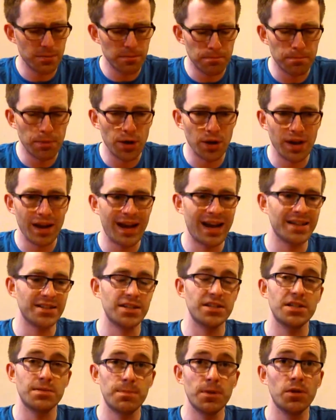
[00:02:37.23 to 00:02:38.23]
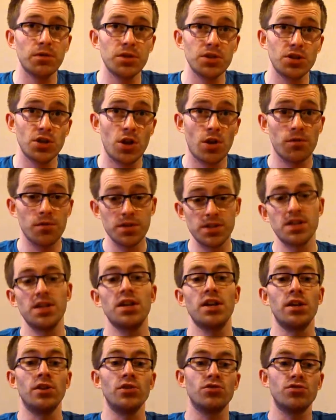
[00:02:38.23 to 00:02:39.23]
but as a Spiel Jahres
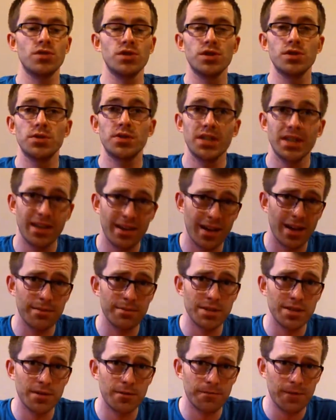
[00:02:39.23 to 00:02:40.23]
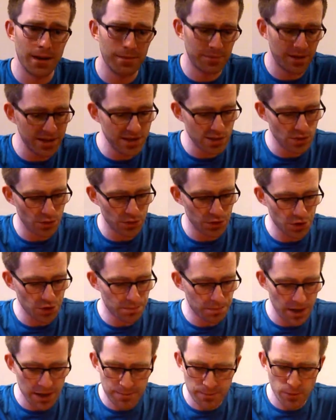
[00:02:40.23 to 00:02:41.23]
introducing games to families or new
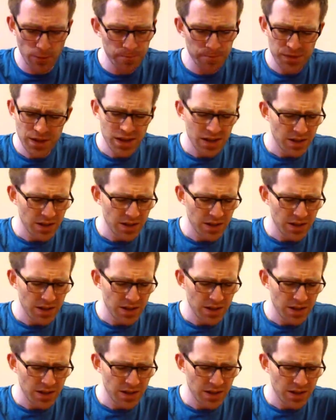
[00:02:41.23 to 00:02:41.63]
people,